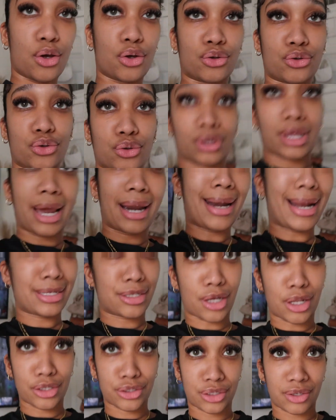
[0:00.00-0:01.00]
so that,
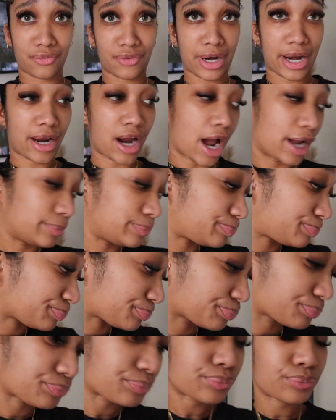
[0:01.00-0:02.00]
that's all the stuff that I got
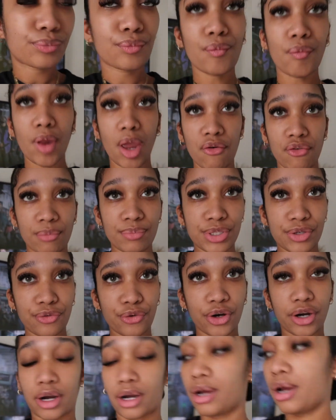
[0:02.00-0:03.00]
from
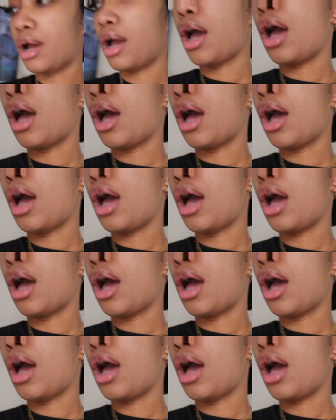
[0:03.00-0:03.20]
Sephora.